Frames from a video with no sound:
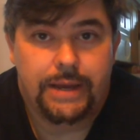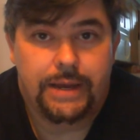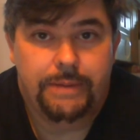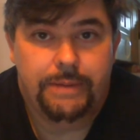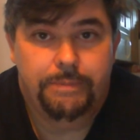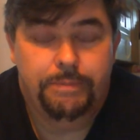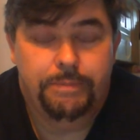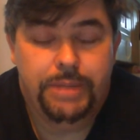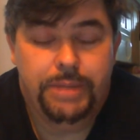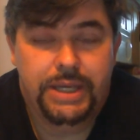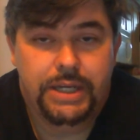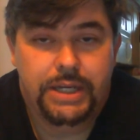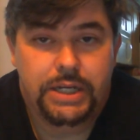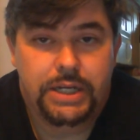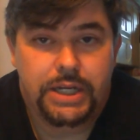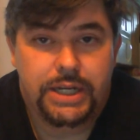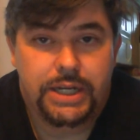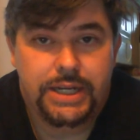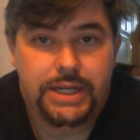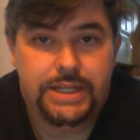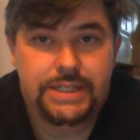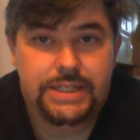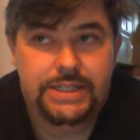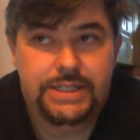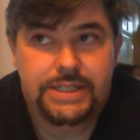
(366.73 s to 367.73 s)

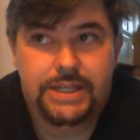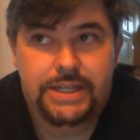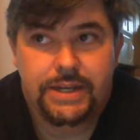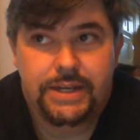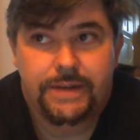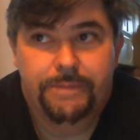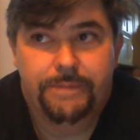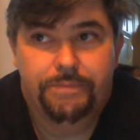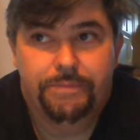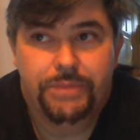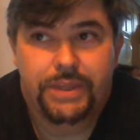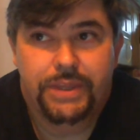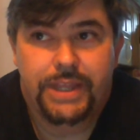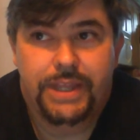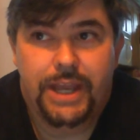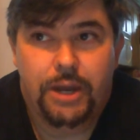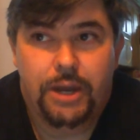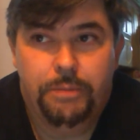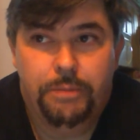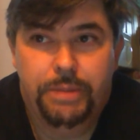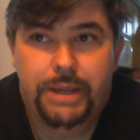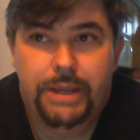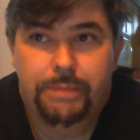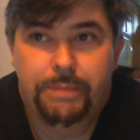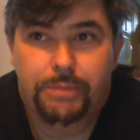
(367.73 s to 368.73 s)
because now
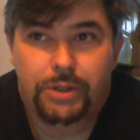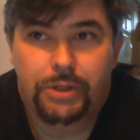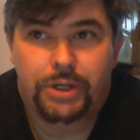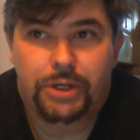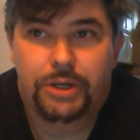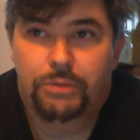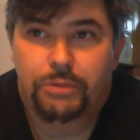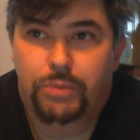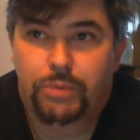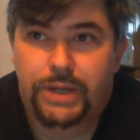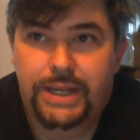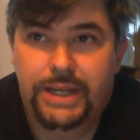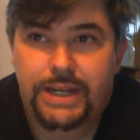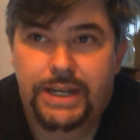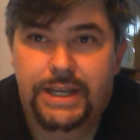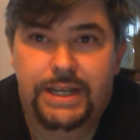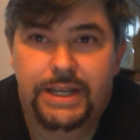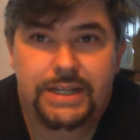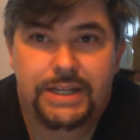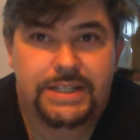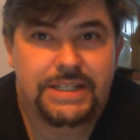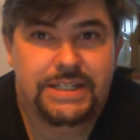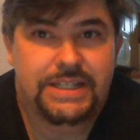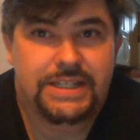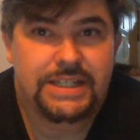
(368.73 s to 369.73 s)
people are reading and
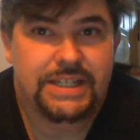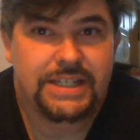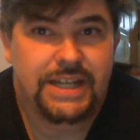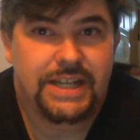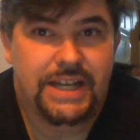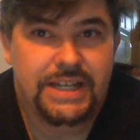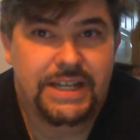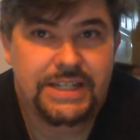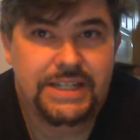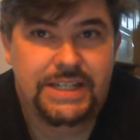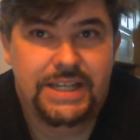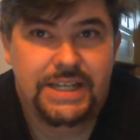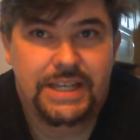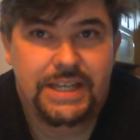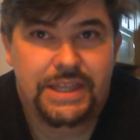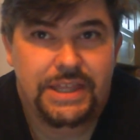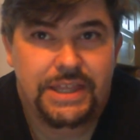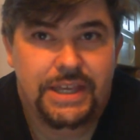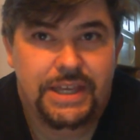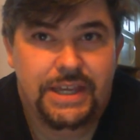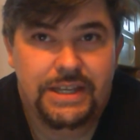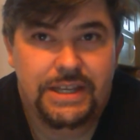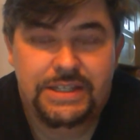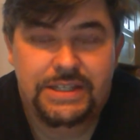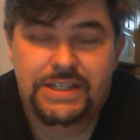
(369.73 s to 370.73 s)
discussing
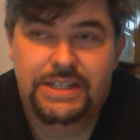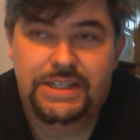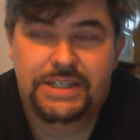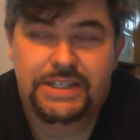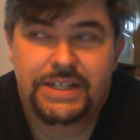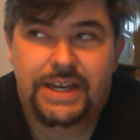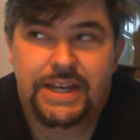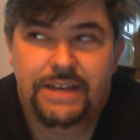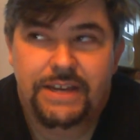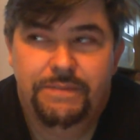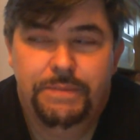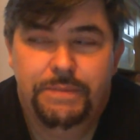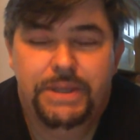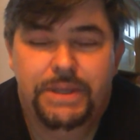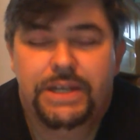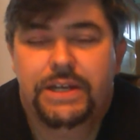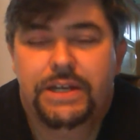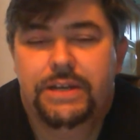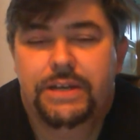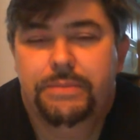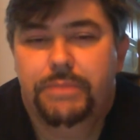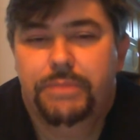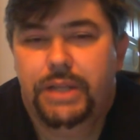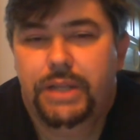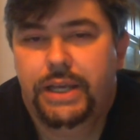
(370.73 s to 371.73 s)
things, and it's kind of
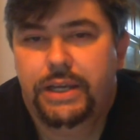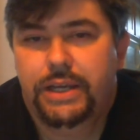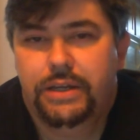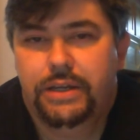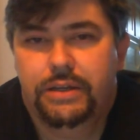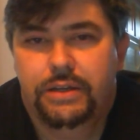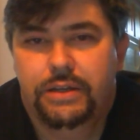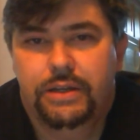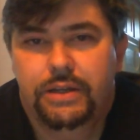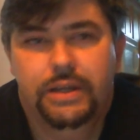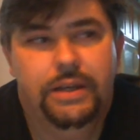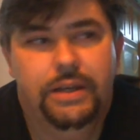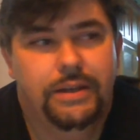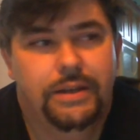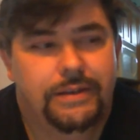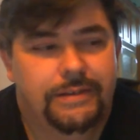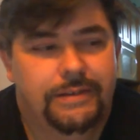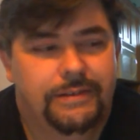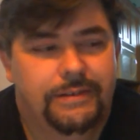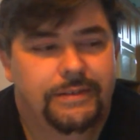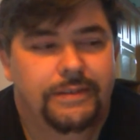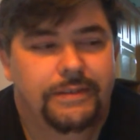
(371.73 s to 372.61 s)
become like, hey,